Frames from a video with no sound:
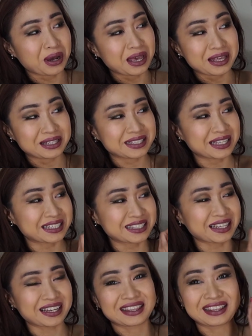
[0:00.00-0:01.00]
It's
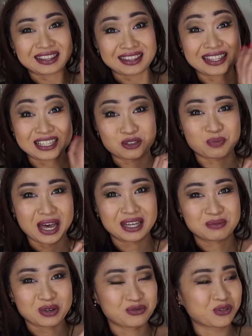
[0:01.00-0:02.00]
not this
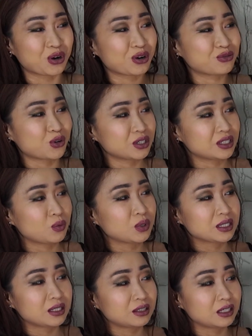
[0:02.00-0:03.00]
bad before. Of course, it
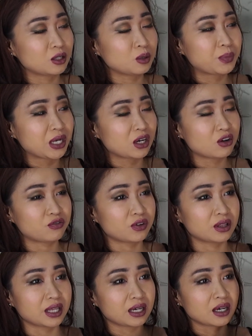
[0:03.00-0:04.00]
was a little bit of
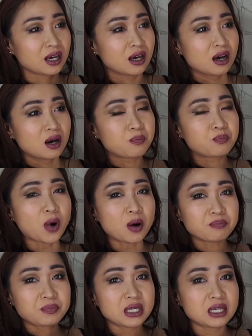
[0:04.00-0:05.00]
a
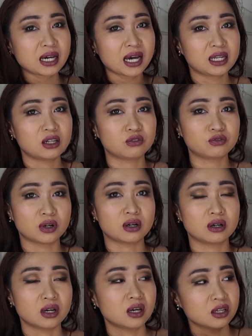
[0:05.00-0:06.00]
bumpy kind of
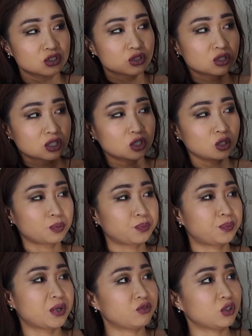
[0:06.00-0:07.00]
a circle
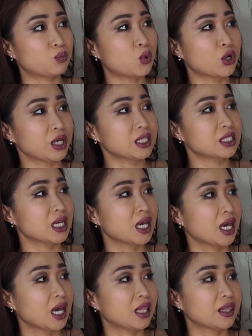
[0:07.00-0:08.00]
pivot point,
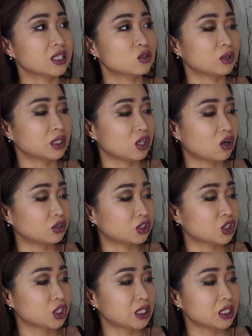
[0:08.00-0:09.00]
and that's what they call the
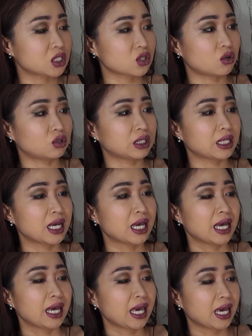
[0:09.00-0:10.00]
turn zone.
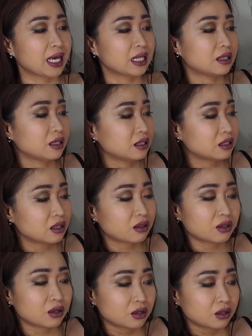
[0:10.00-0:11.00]
And
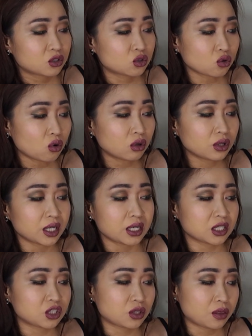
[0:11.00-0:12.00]
the sole
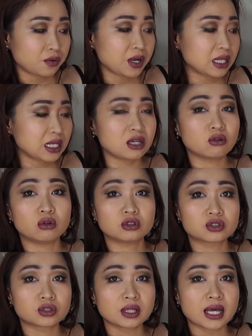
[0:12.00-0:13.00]
is 3D
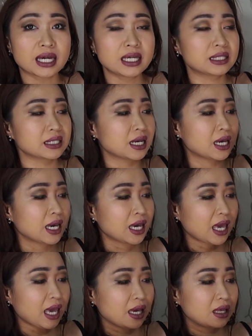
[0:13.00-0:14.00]
ultralight,
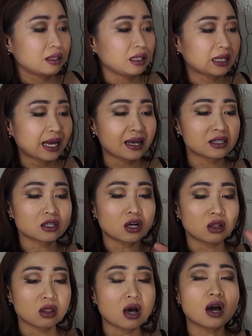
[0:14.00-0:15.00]
and it has
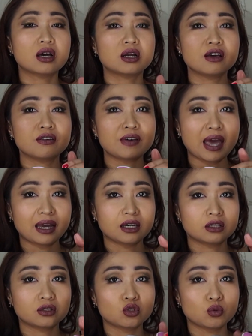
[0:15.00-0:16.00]
a lot of
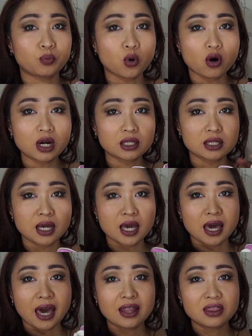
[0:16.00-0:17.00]
ankle support.
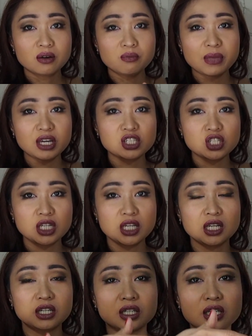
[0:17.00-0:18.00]
And the mesh
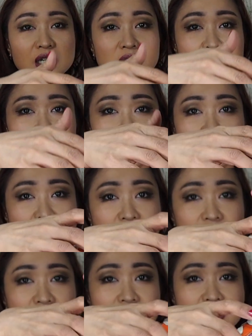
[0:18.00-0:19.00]
here
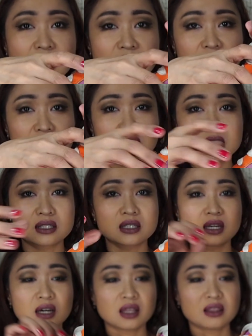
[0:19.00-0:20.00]
in the sides,
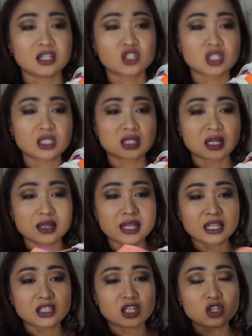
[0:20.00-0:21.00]
they just
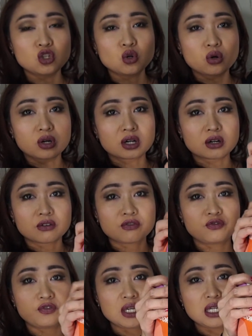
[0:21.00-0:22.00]
let your
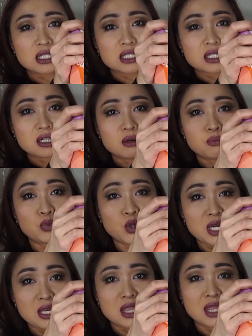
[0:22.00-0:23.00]
feet
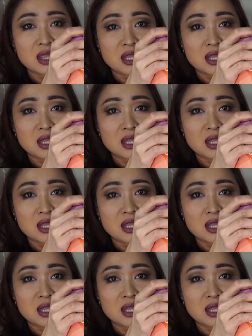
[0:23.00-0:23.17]
breathe.